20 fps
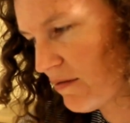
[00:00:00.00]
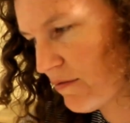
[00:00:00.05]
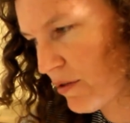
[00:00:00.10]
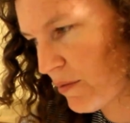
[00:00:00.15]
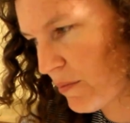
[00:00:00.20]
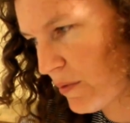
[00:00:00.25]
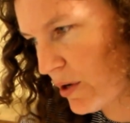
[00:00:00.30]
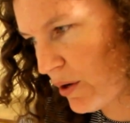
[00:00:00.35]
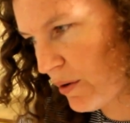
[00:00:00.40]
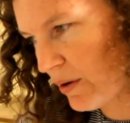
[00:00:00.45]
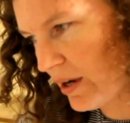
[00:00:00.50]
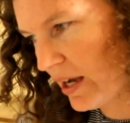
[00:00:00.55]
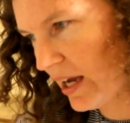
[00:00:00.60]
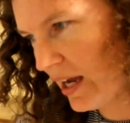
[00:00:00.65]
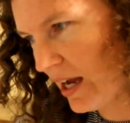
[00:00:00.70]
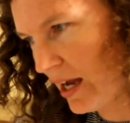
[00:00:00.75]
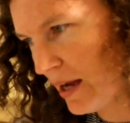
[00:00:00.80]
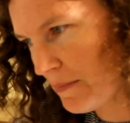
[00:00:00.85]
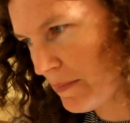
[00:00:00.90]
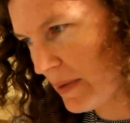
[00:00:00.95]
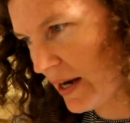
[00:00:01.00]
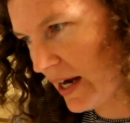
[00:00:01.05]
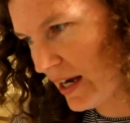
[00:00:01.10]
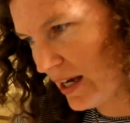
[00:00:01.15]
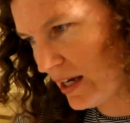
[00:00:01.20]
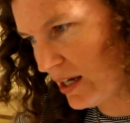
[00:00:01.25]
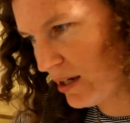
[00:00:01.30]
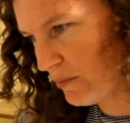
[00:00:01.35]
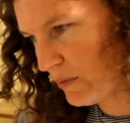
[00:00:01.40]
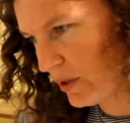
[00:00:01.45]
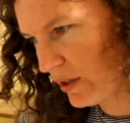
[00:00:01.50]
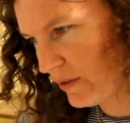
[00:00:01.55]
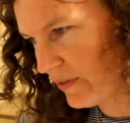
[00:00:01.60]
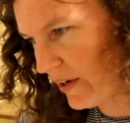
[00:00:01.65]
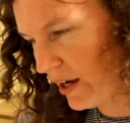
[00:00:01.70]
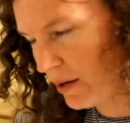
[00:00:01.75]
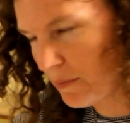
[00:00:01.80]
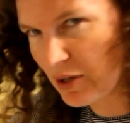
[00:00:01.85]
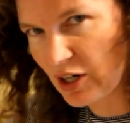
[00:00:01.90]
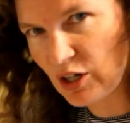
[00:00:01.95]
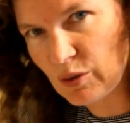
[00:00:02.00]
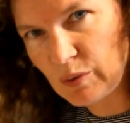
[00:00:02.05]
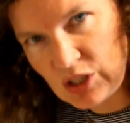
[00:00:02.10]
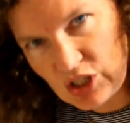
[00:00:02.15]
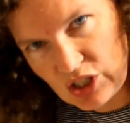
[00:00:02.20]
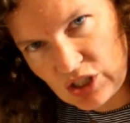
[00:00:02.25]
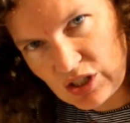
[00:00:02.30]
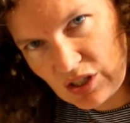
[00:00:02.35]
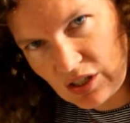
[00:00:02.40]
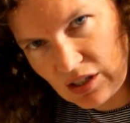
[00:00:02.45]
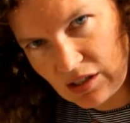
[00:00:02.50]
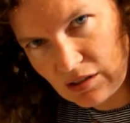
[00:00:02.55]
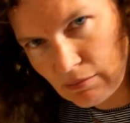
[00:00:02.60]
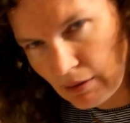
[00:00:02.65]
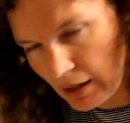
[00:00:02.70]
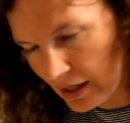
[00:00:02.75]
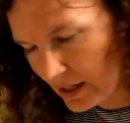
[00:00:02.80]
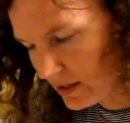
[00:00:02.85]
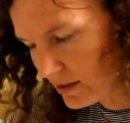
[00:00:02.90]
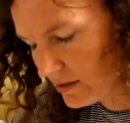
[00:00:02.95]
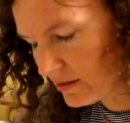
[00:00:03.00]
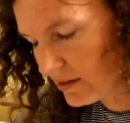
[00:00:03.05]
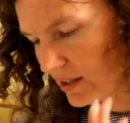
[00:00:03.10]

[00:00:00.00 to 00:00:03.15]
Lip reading: from going and buying more fabric, which is good, right?